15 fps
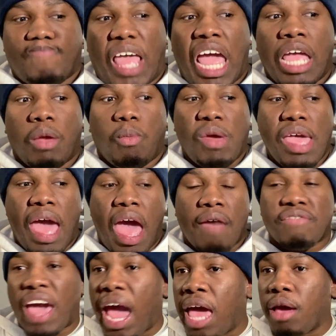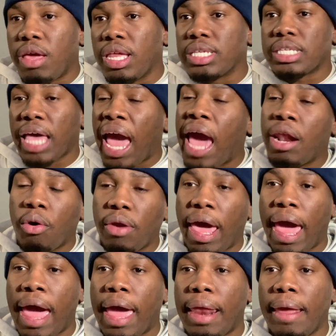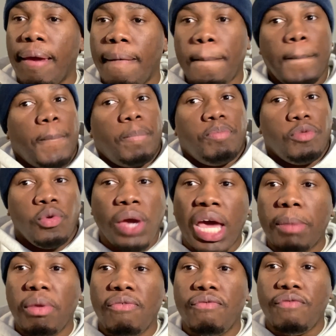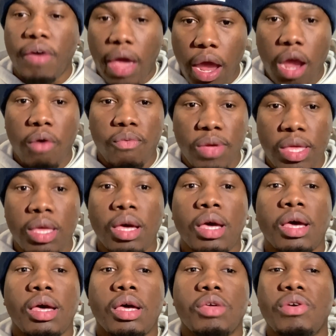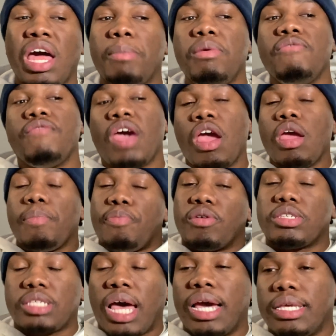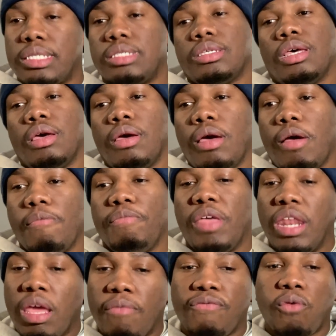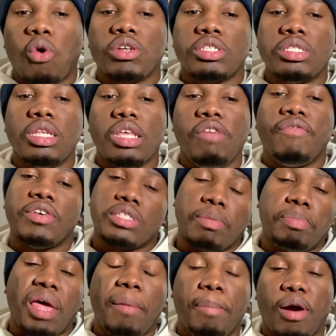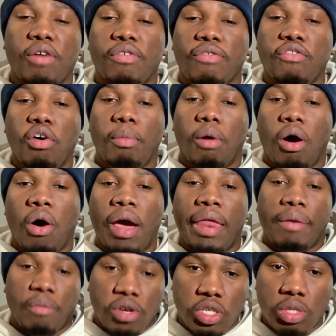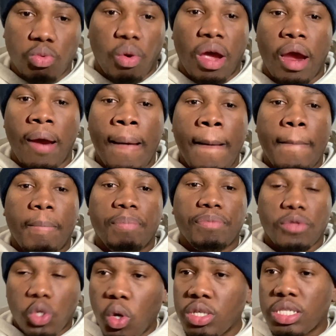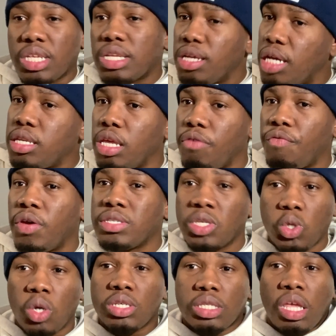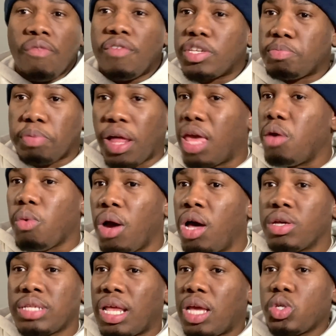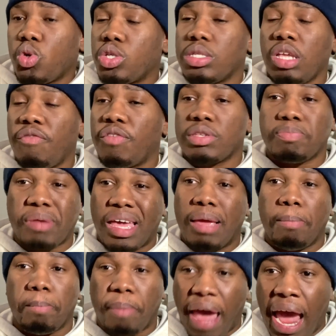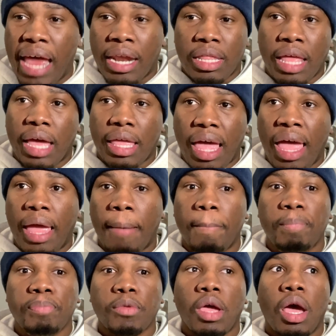and we have it's hat on a hat, you got to be very precise, and it forces the defense to play perfect football, and which is where Georgia's a good defense, and Georgia's defense played well. It's not like Georgia's defense played bad in that game.